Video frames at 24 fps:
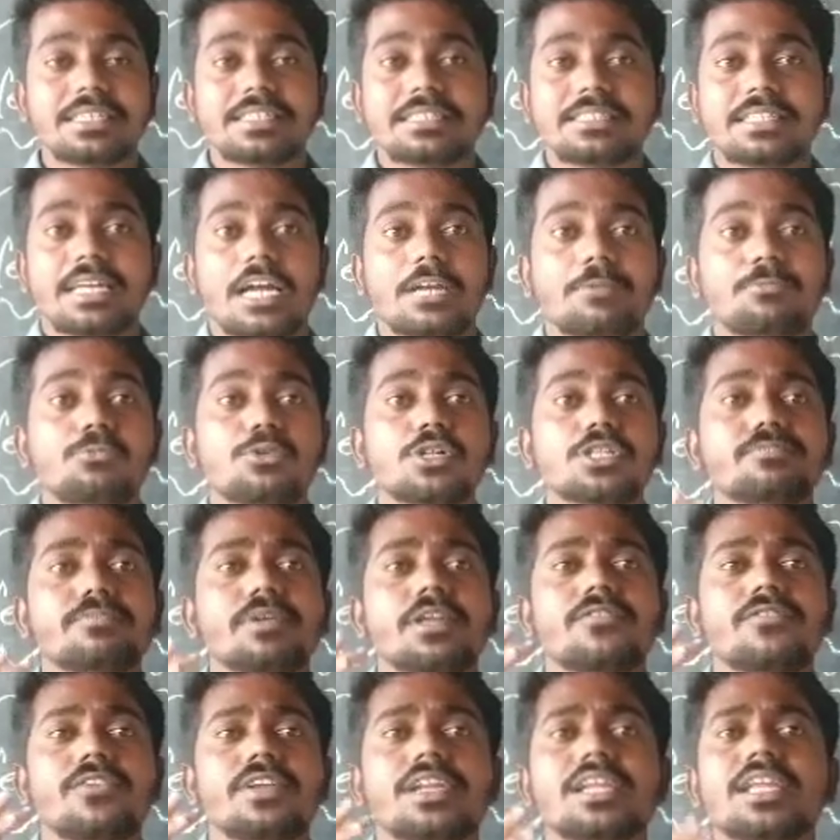the atmosphere
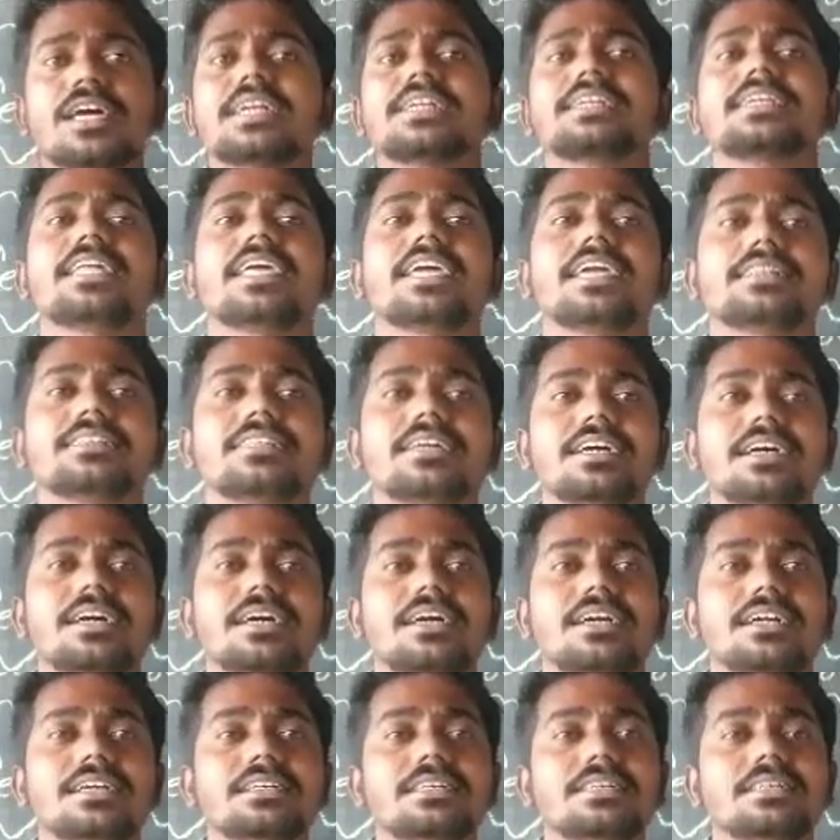will not take the
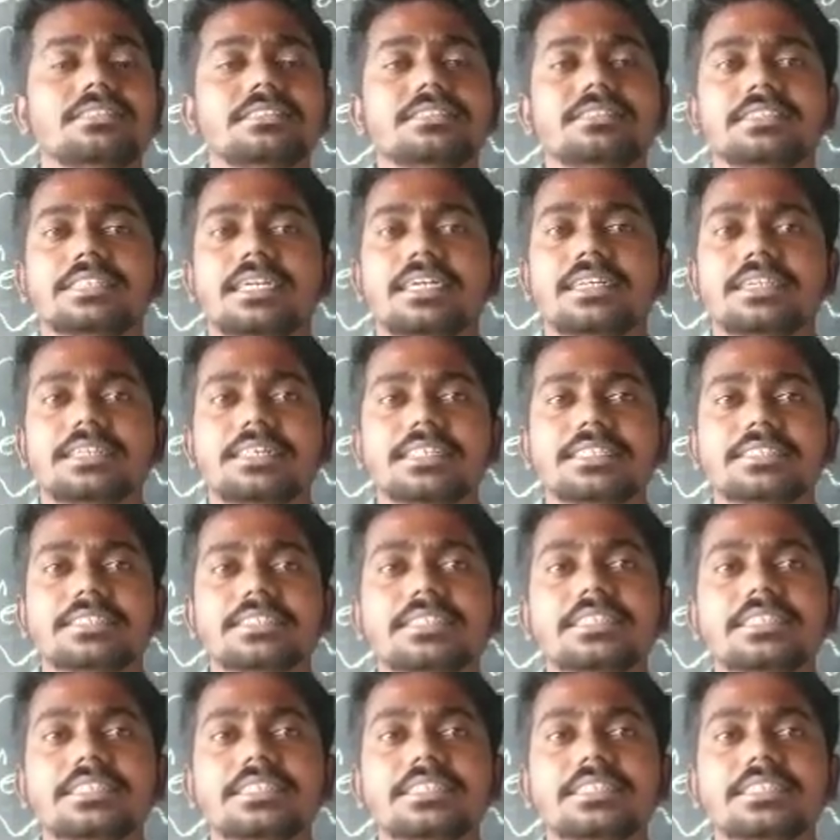sun rays.